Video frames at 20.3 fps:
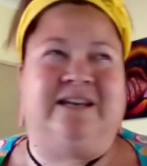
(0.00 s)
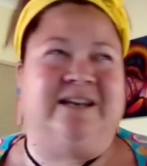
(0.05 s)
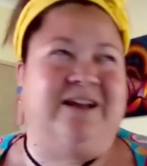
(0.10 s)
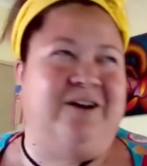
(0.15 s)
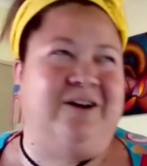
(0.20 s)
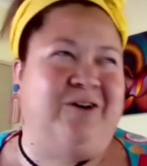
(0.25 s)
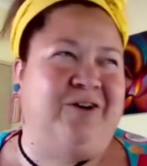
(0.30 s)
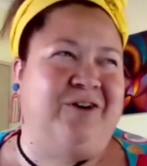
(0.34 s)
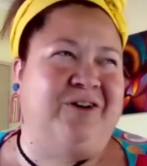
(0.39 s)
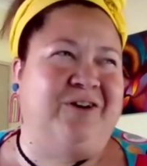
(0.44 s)

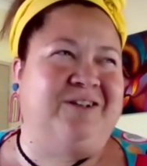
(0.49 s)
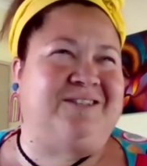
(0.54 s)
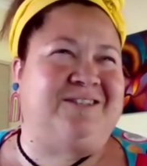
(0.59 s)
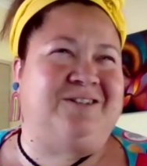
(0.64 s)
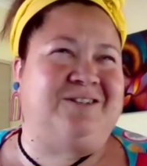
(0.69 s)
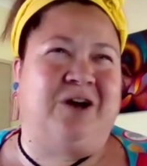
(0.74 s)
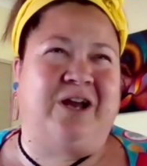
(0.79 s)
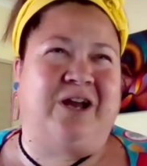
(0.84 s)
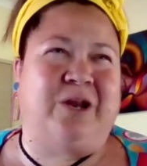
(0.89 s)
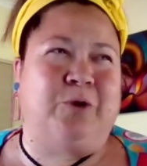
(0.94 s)
No, it's
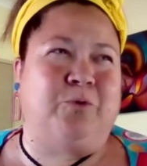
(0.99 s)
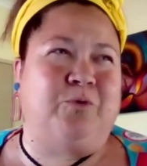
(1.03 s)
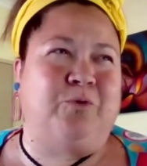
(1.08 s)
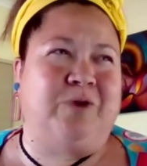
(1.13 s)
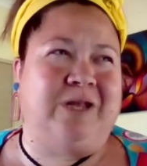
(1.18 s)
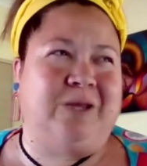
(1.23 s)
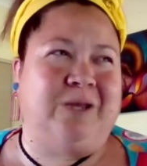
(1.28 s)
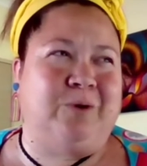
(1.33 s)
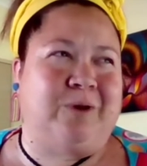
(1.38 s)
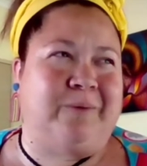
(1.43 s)
not. I don't
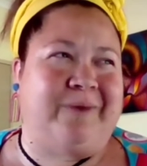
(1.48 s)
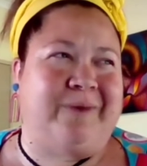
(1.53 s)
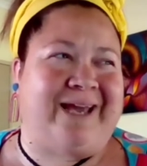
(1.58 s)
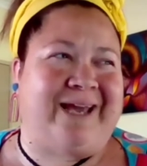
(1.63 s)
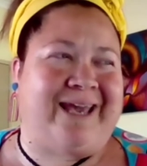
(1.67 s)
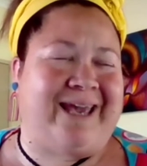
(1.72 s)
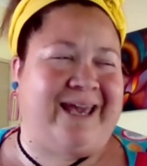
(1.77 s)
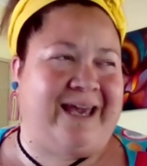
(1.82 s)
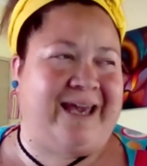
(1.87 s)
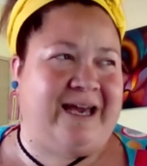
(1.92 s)
really want to be a
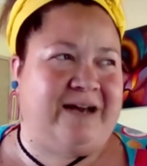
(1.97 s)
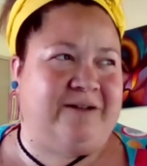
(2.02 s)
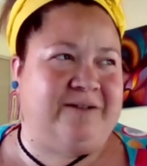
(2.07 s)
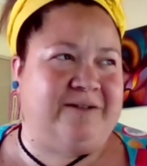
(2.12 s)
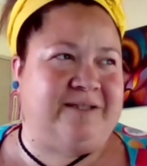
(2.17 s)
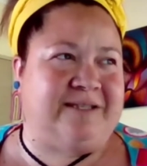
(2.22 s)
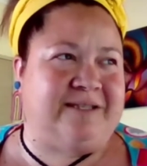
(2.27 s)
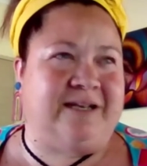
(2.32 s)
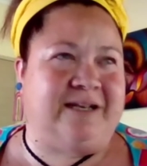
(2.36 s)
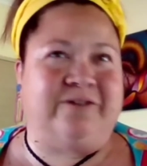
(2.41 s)

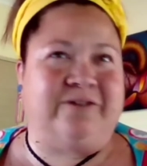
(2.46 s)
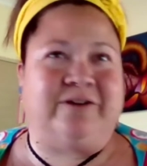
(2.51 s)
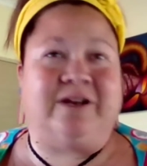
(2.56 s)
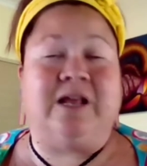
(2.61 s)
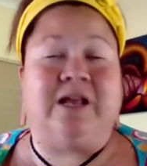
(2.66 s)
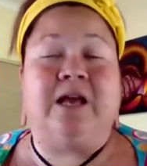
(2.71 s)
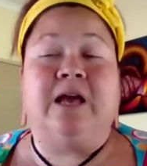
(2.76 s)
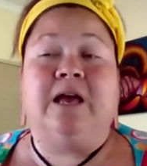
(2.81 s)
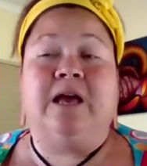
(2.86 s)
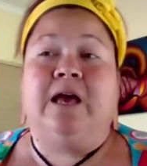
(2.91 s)
counsellor.
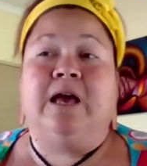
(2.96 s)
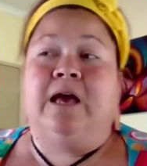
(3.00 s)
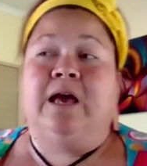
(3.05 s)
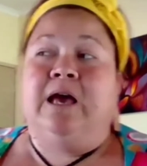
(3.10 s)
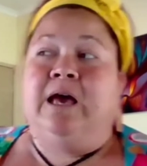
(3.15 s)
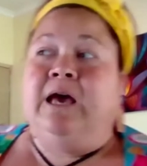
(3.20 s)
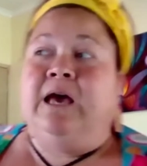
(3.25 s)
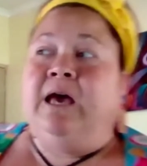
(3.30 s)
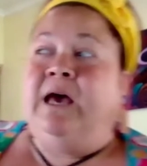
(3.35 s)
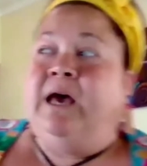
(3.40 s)

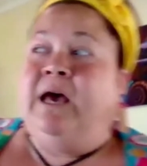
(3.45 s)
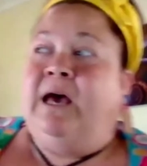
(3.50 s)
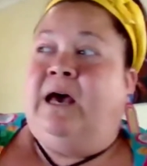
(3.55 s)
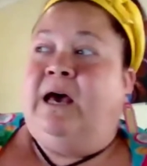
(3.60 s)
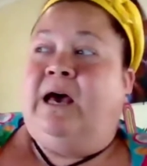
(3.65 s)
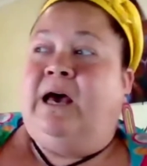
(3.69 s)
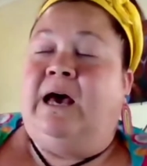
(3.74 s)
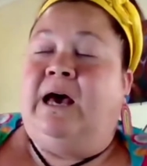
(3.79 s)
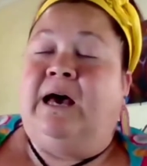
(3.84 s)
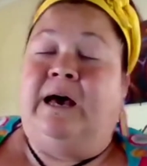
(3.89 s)

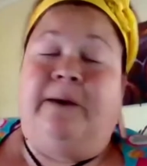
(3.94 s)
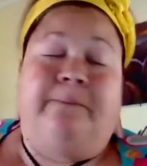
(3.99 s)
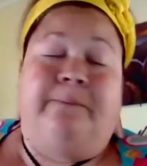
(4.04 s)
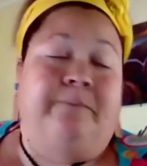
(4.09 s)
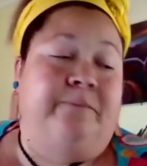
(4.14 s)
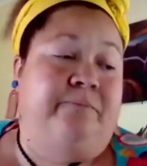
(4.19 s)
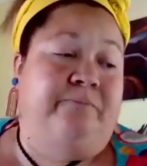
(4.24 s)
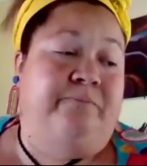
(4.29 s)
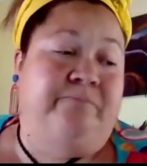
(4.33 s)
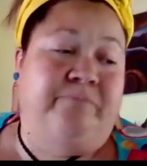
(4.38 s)
And
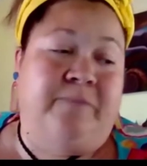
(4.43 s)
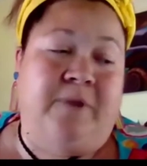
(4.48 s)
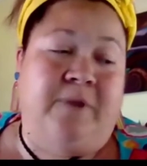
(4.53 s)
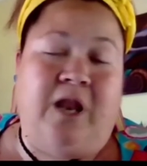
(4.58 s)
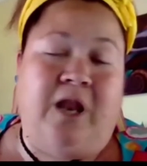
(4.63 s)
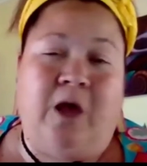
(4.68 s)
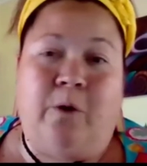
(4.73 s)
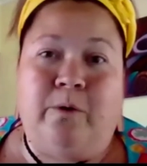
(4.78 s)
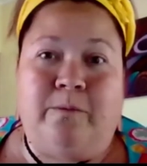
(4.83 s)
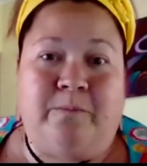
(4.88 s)

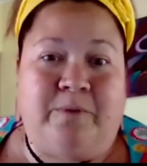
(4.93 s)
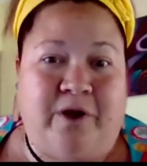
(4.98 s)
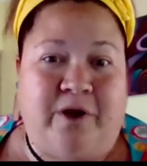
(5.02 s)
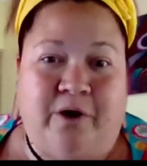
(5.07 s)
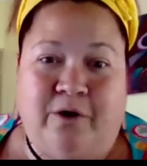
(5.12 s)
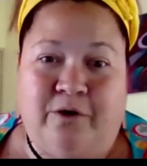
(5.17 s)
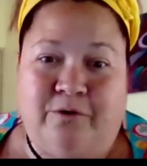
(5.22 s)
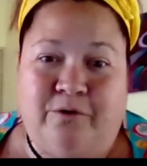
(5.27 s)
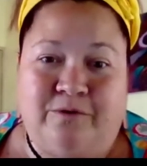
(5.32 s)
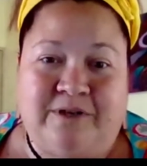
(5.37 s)
lo and
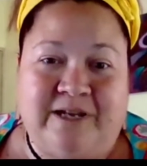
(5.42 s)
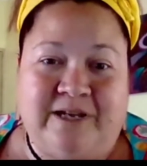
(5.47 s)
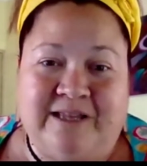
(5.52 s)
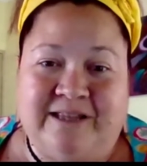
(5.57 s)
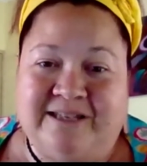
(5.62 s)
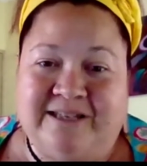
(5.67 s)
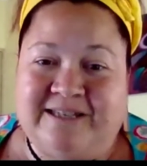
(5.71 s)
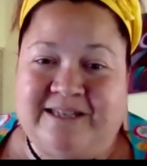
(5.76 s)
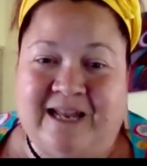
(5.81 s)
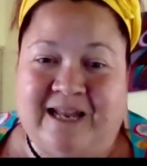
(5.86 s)
behold,
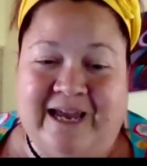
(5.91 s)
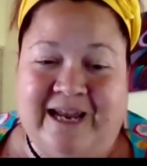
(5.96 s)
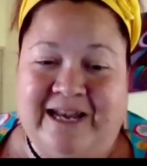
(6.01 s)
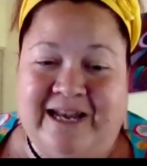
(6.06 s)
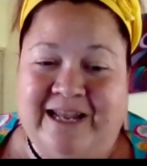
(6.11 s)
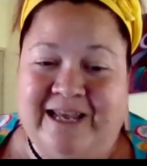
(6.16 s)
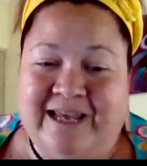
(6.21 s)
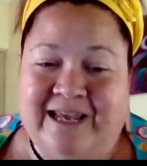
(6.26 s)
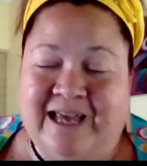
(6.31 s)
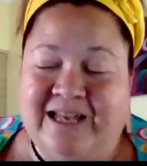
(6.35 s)
this
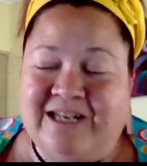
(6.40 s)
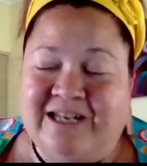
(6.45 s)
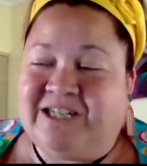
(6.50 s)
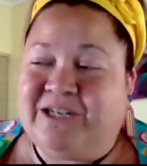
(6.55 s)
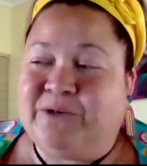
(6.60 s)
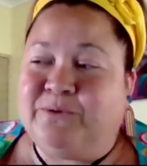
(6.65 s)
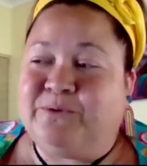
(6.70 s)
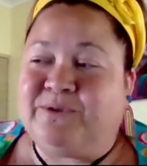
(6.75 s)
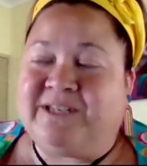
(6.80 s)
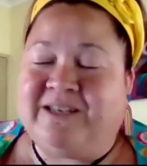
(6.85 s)
lady, and
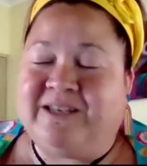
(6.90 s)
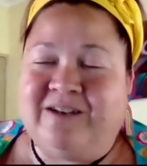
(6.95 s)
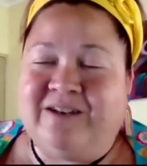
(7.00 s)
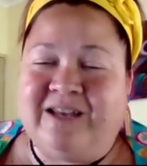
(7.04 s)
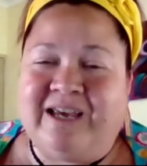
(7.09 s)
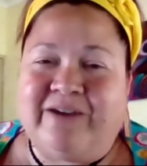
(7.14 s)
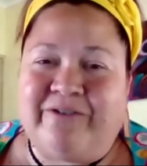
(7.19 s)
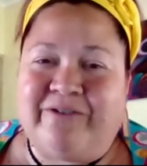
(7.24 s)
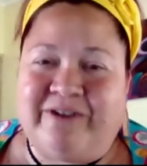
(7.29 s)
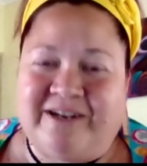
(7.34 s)
she was
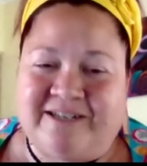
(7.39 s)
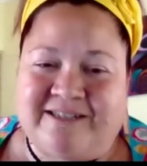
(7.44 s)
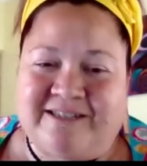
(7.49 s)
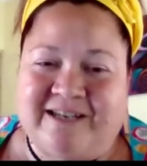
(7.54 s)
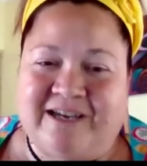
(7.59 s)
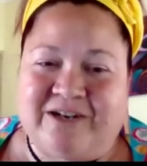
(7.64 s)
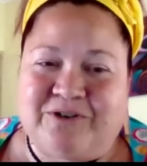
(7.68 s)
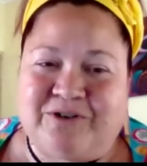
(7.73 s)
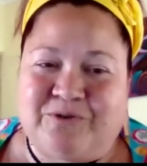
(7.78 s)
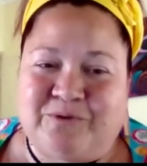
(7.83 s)
hilarious,
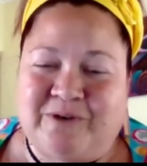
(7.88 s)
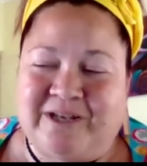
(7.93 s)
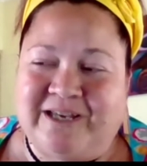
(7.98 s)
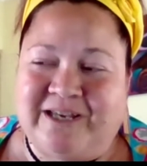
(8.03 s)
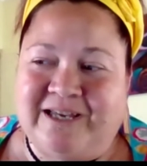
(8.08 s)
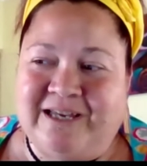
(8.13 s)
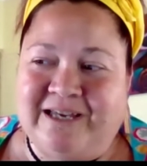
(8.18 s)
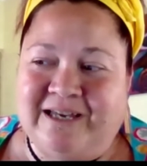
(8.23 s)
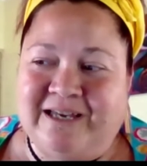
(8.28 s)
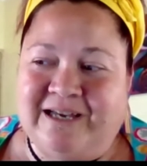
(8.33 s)

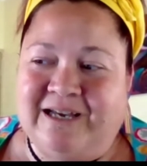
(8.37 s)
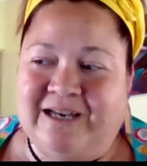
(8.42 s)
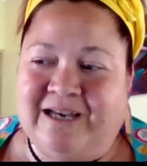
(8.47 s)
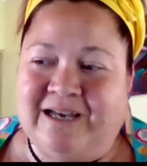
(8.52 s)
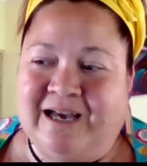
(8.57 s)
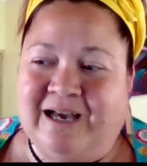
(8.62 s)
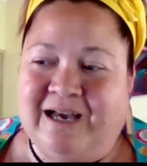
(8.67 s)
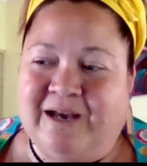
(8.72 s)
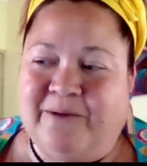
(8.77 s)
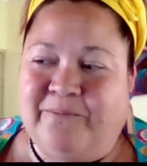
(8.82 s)
actually,
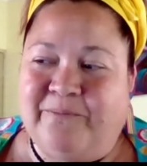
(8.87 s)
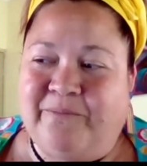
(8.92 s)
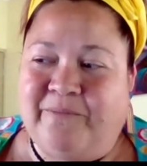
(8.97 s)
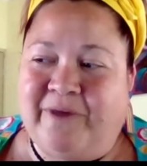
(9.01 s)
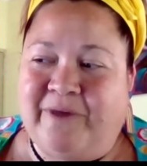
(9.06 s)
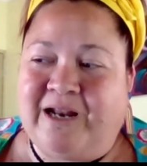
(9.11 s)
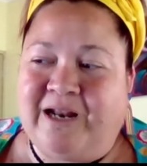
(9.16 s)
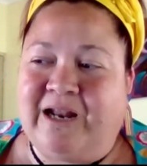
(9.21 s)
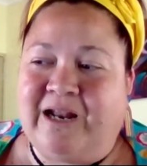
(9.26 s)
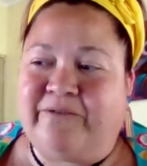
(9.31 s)
and
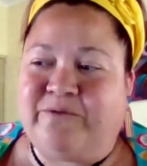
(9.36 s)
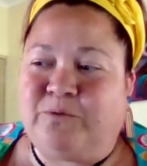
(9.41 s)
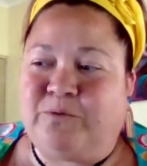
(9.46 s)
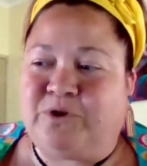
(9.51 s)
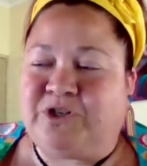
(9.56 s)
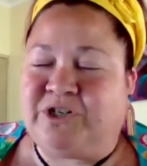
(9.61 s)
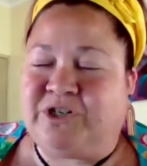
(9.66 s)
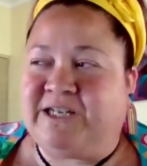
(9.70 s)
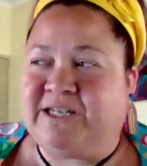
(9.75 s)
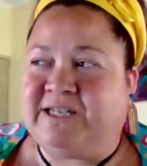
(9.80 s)
I loved
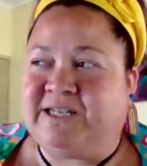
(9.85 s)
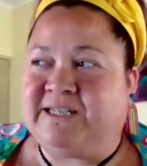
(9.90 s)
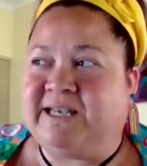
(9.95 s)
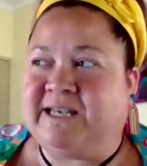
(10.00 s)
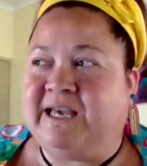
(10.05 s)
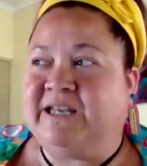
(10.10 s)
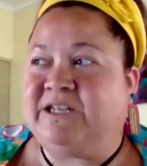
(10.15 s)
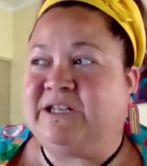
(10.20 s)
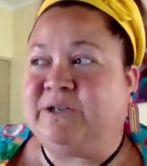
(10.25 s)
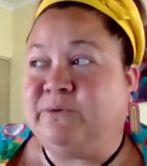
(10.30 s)
what she had to
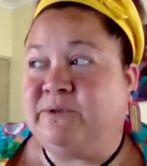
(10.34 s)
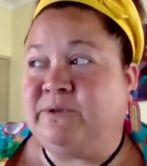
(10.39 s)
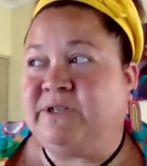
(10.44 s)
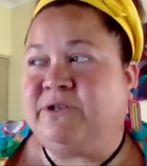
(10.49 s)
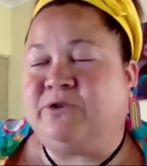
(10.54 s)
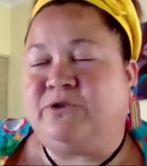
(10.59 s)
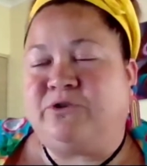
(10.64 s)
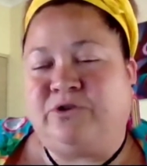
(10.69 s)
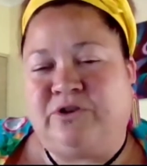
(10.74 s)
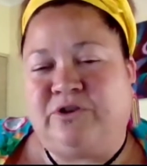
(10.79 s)
say. She was
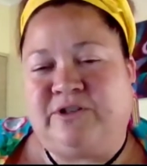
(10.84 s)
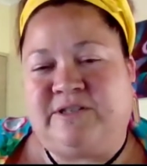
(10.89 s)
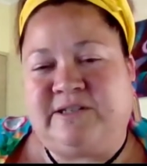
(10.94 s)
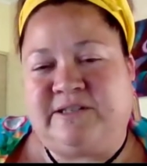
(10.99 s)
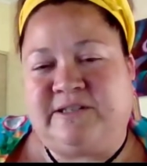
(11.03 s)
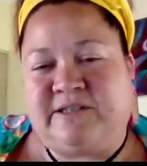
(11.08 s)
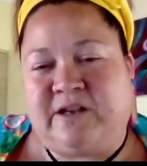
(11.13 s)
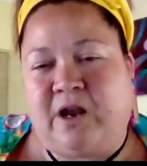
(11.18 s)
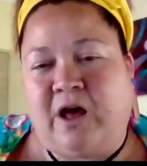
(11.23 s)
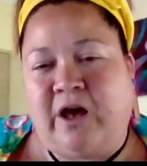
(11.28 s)
introduced
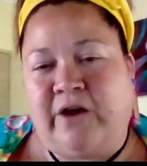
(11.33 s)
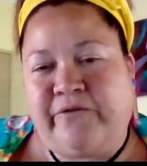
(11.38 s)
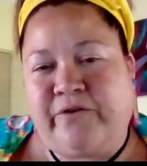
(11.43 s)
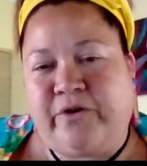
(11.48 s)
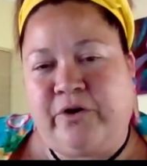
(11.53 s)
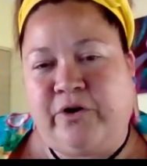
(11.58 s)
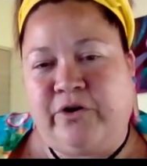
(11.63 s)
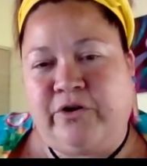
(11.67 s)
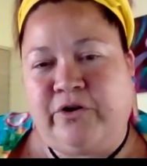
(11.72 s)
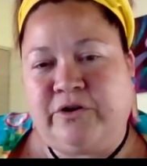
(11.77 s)
as a life
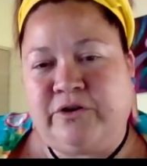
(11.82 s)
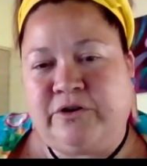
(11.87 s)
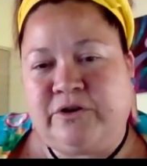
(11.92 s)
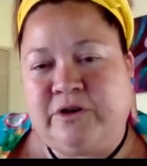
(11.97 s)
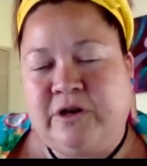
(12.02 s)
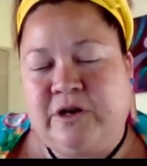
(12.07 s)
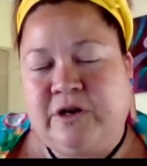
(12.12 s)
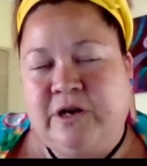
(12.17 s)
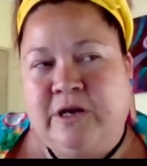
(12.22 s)
coach.